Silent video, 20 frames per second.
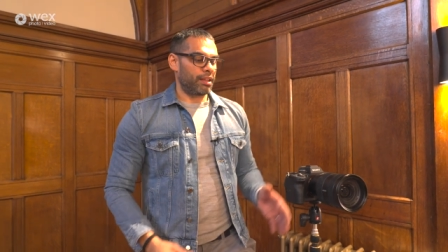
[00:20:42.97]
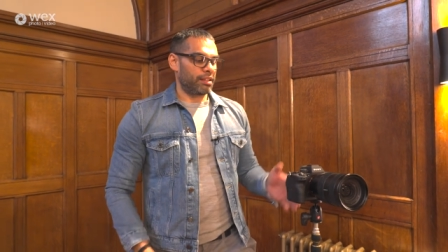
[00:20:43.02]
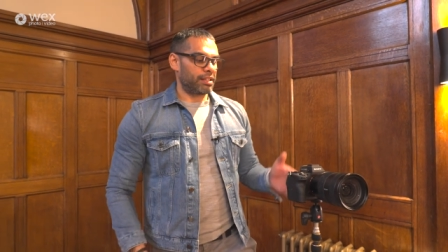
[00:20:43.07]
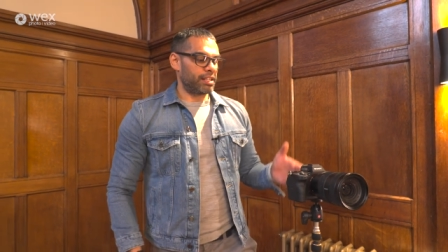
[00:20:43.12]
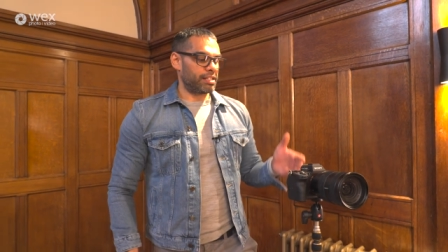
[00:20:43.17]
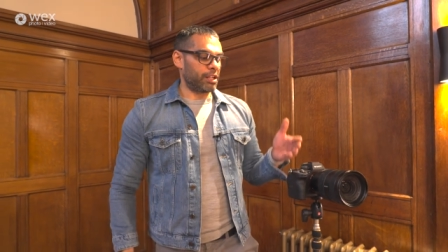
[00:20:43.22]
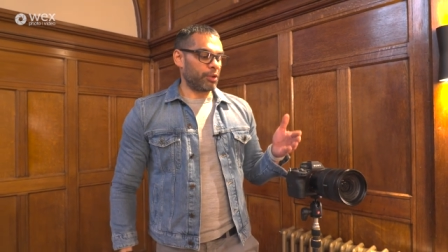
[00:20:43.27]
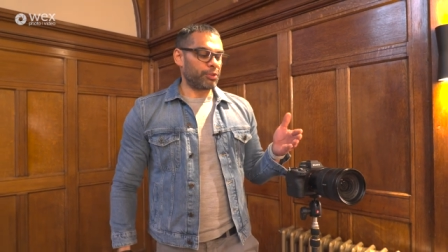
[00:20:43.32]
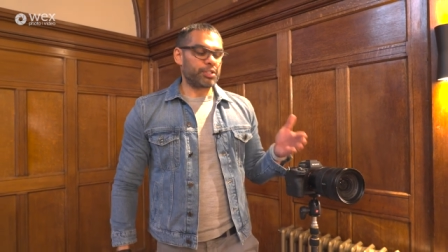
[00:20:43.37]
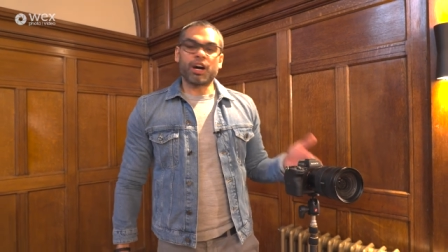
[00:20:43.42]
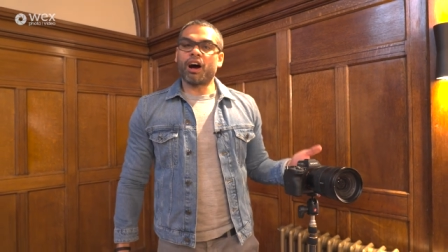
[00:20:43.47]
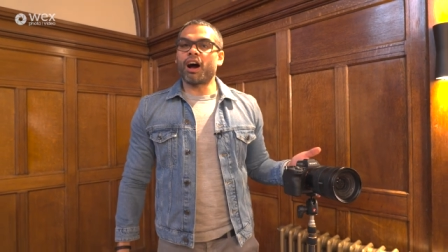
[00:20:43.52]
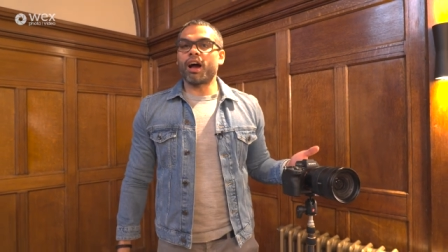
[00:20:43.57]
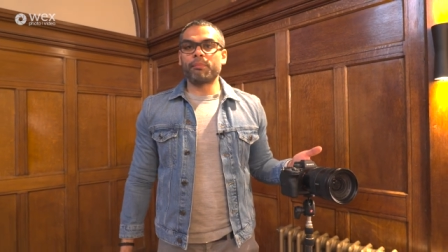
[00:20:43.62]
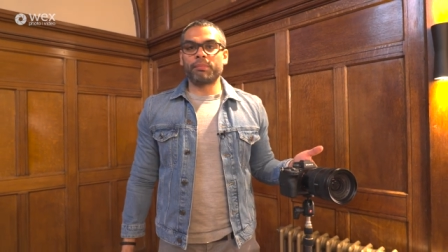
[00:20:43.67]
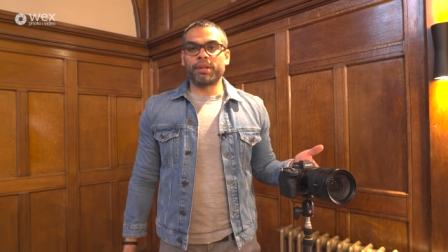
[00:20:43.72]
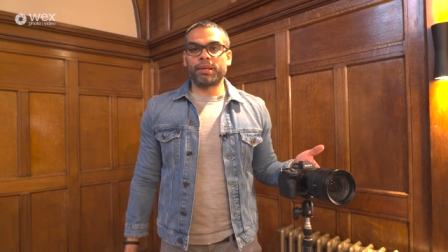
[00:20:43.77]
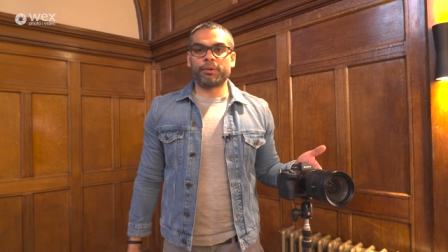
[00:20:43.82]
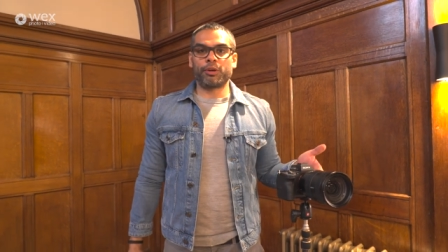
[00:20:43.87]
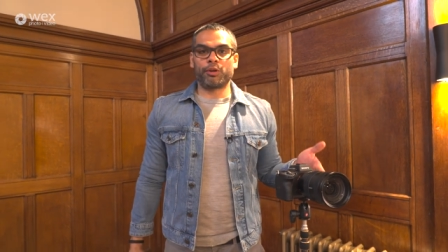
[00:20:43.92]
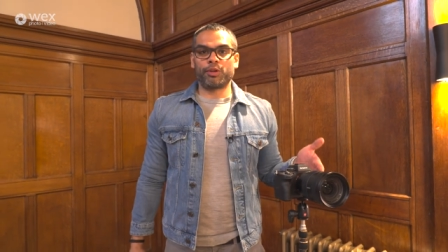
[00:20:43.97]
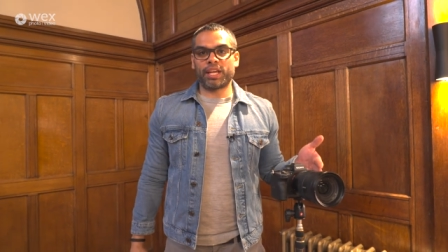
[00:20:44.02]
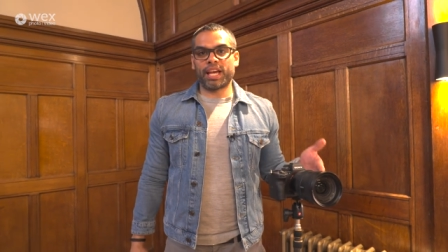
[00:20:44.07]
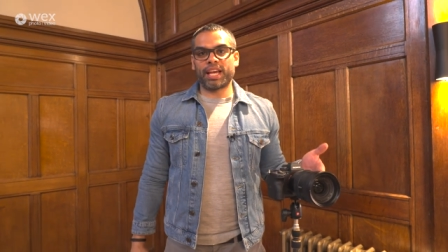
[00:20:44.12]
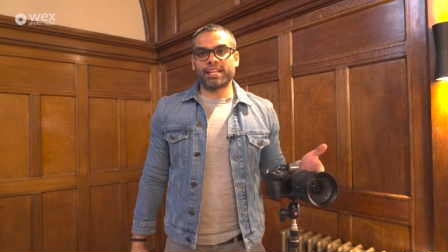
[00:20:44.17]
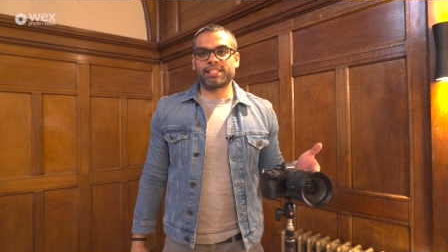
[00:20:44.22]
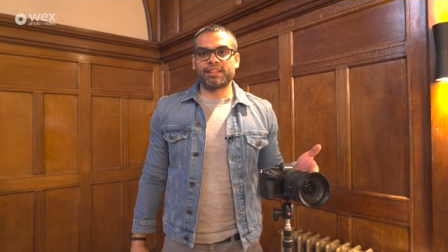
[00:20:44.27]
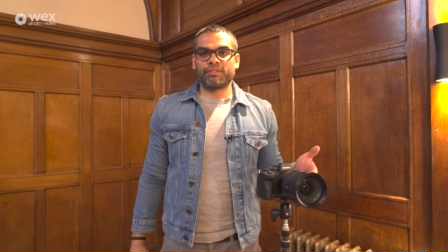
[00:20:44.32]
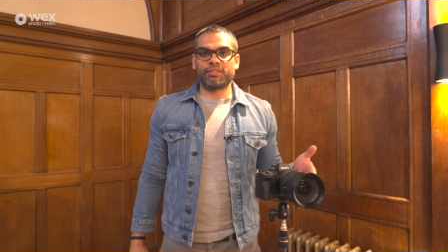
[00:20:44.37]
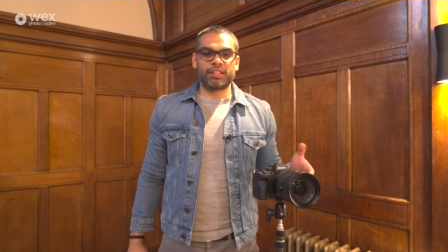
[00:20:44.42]
there's no time limit on the
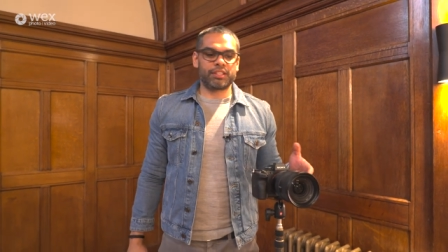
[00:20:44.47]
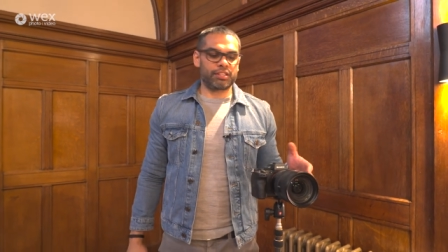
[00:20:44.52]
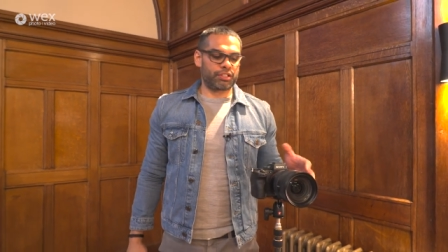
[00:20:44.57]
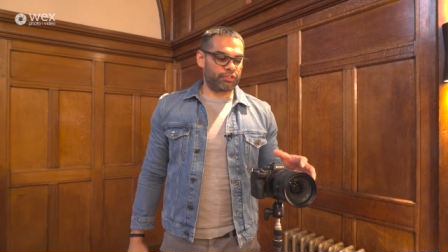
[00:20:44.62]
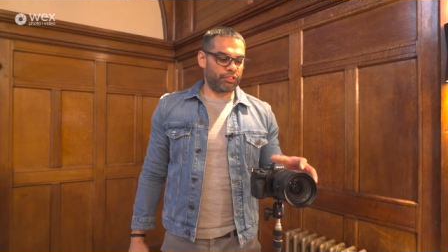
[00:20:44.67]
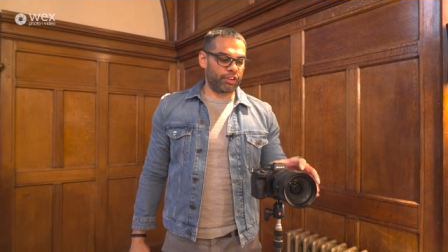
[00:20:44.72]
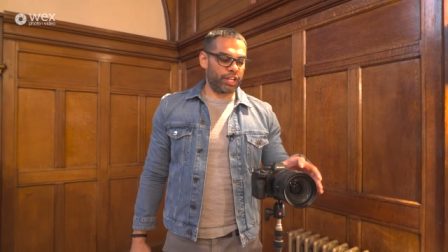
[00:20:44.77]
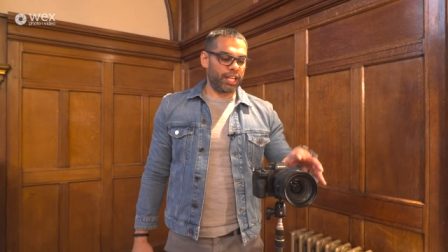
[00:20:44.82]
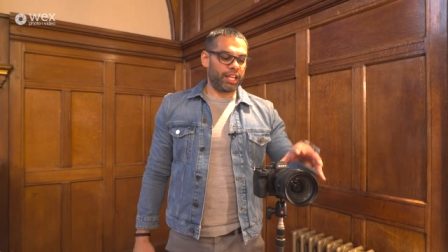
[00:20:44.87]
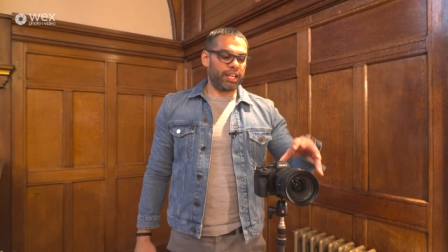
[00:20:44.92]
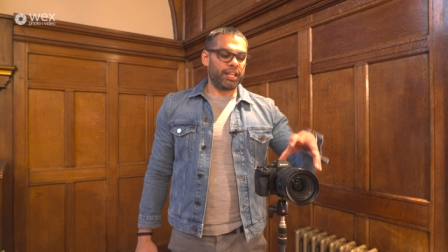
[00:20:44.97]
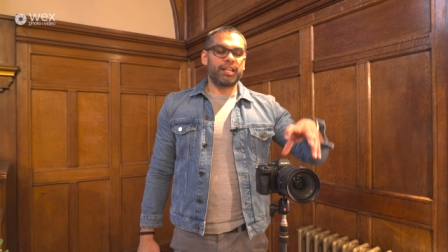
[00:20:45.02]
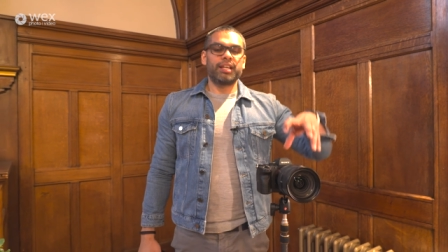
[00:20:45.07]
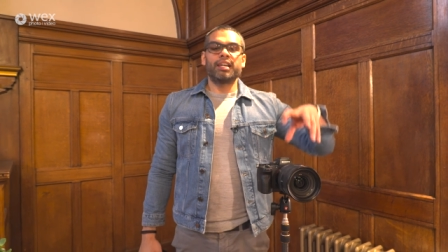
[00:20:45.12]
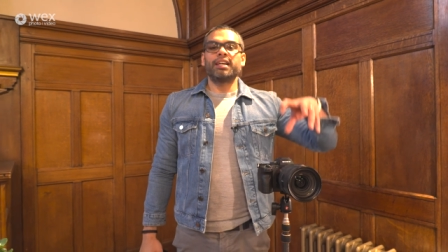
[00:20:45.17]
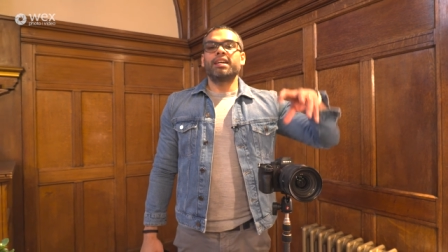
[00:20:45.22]
A7S three.